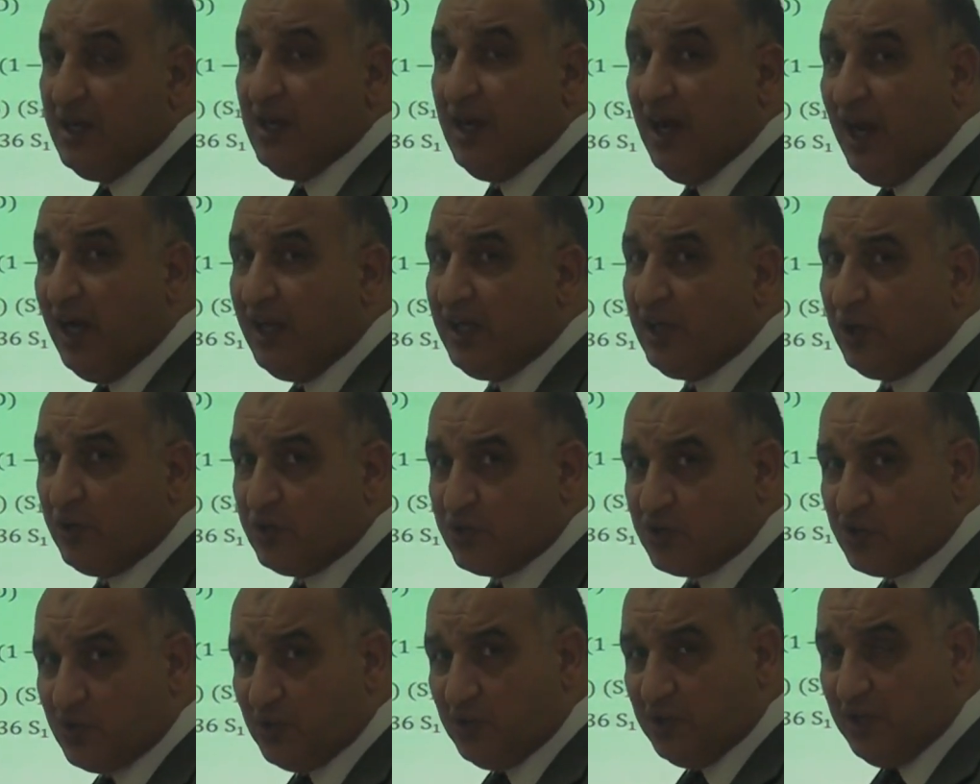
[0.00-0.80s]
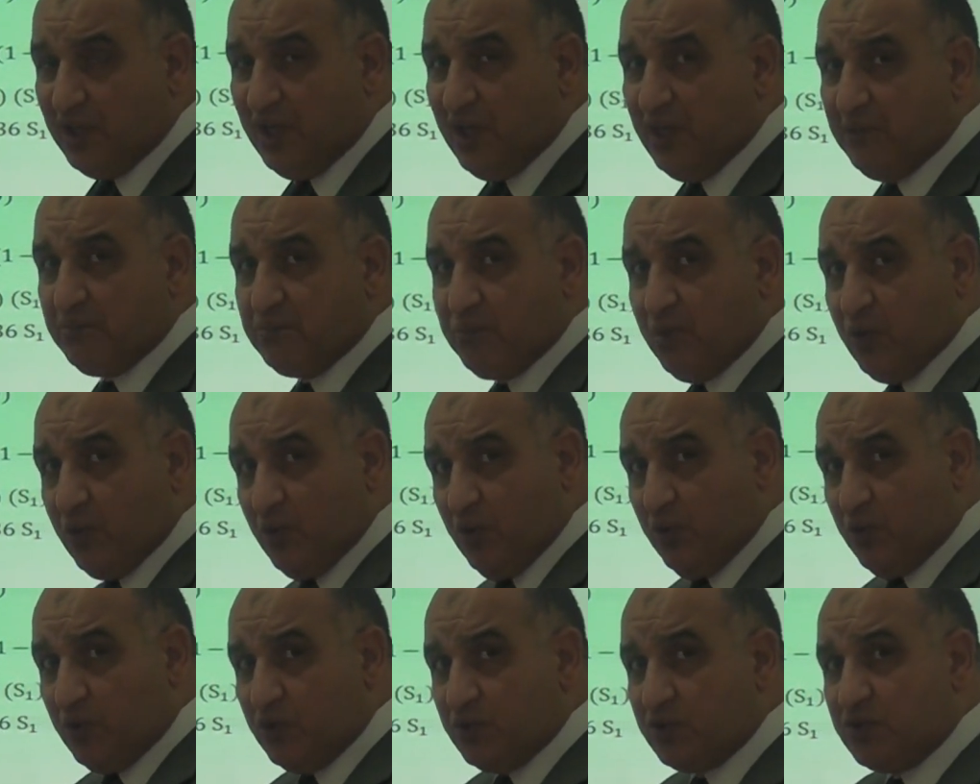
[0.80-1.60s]
Highly concentrate
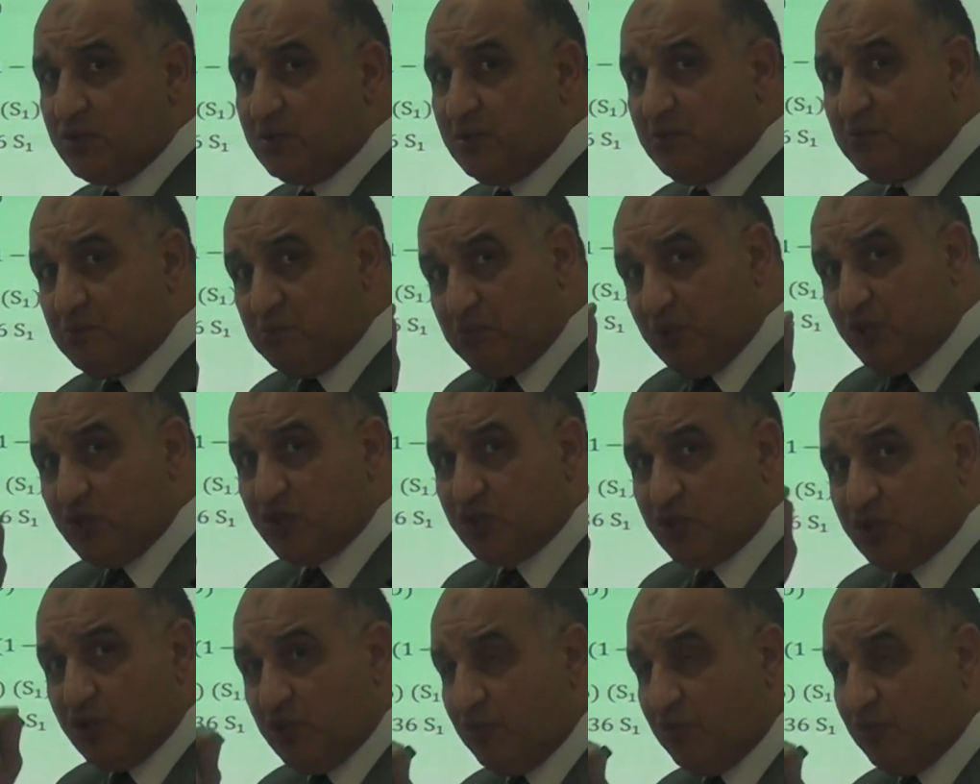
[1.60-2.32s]
because most